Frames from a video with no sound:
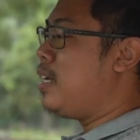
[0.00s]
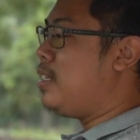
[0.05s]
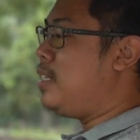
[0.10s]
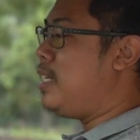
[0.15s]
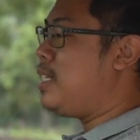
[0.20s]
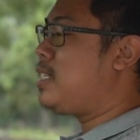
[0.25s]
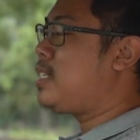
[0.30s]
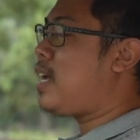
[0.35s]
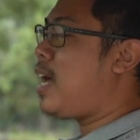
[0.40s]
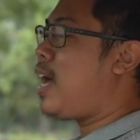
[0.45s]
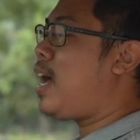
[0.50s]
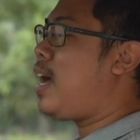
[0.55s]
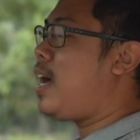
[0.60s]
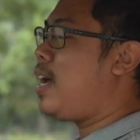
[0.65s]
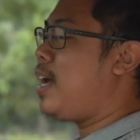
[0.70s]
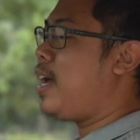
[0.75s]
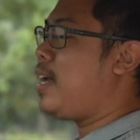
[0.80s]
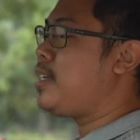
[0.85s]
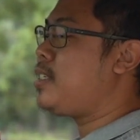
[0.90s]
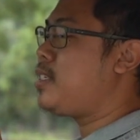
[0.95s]
this car
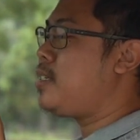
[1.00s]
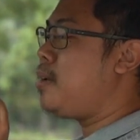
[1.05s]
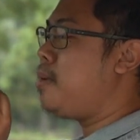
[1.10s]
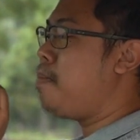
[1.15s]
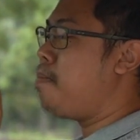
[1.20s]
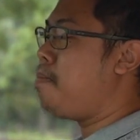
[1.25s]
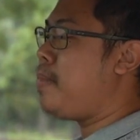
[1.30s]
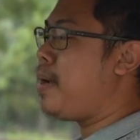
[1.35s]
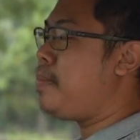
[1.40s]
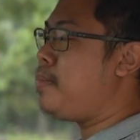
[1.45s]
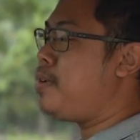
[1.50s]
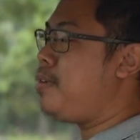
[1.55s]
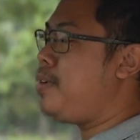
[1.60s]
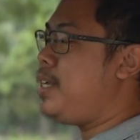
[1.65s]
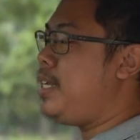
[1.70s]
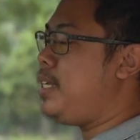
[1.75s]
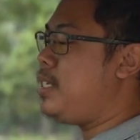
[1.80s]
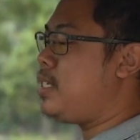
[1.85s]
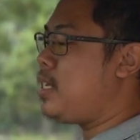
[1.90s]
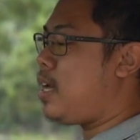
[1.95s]
has
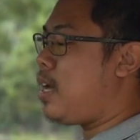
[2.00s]
memory